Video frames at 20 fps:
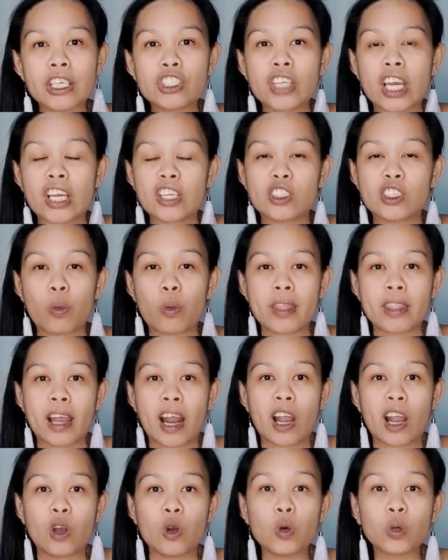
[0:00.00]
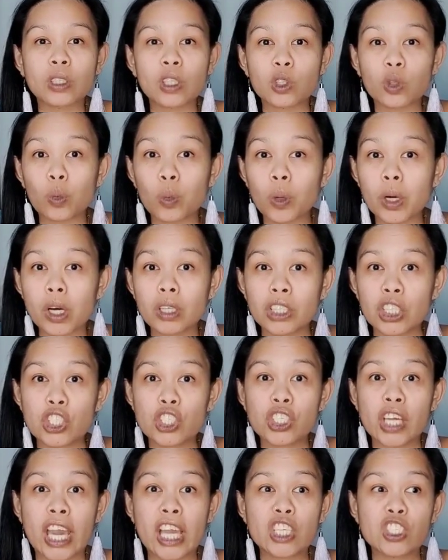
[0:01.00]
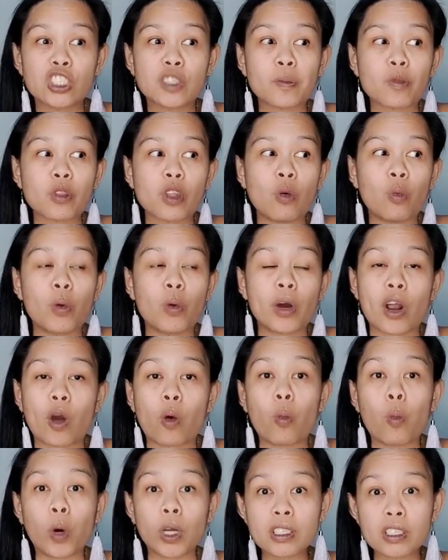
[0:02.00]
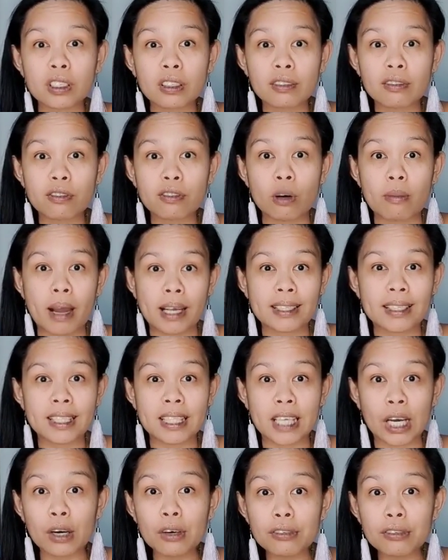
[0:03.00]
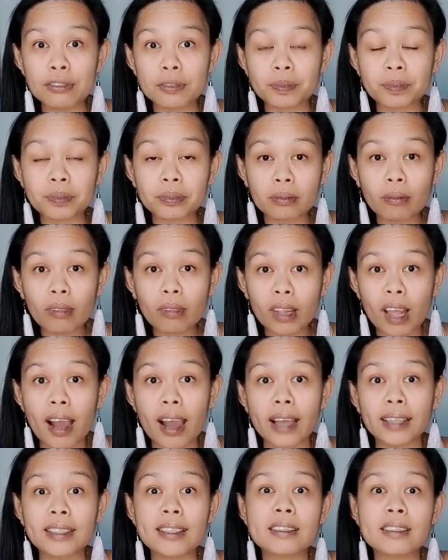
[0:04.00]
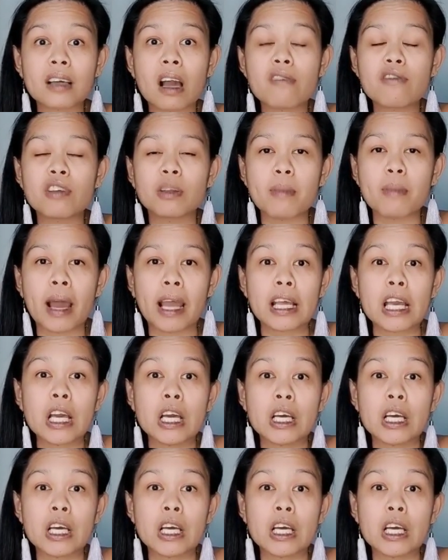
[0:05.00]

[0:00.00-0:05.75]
It changed the way that I looked at the world. It changed what I wanted for myself. I discovered my